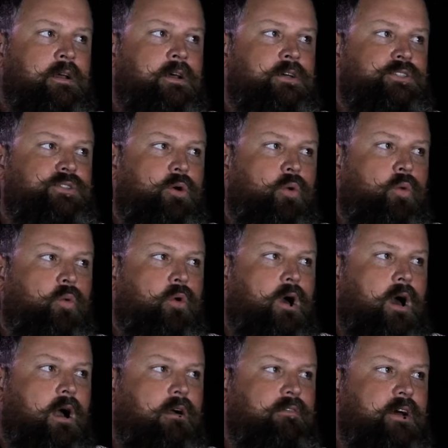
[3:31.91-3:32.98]
So
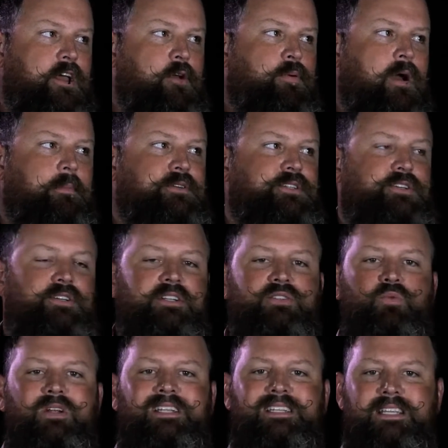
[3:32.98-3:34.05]
our value proposition is
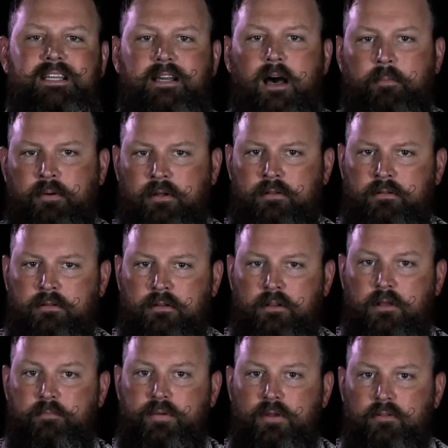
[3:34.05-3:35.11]
we decouple
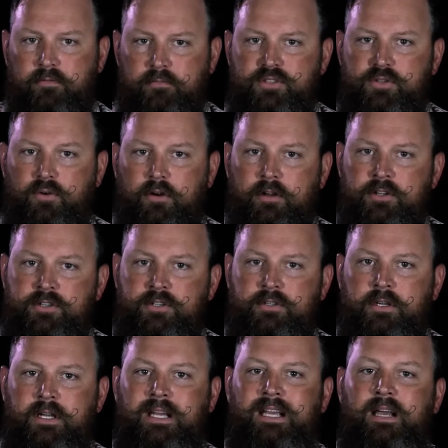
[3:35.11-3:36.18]
compute from storage
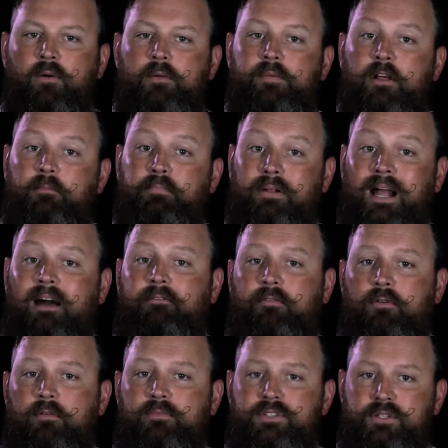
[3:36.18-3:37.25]
and we build
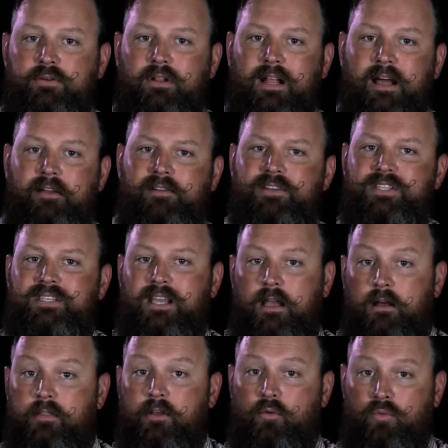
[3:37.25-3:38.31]
platforms to allow you to
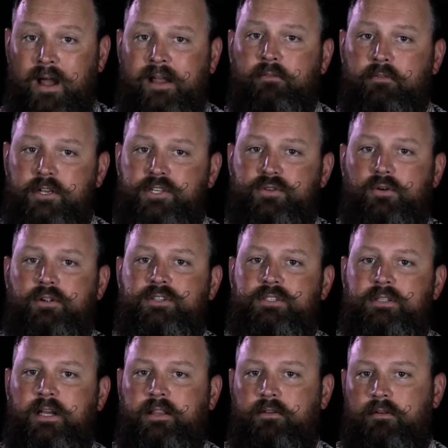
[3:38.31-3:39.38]
scale the right
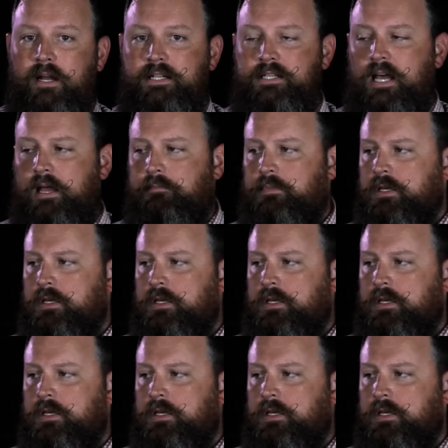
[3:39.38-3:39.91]
resource at the right time.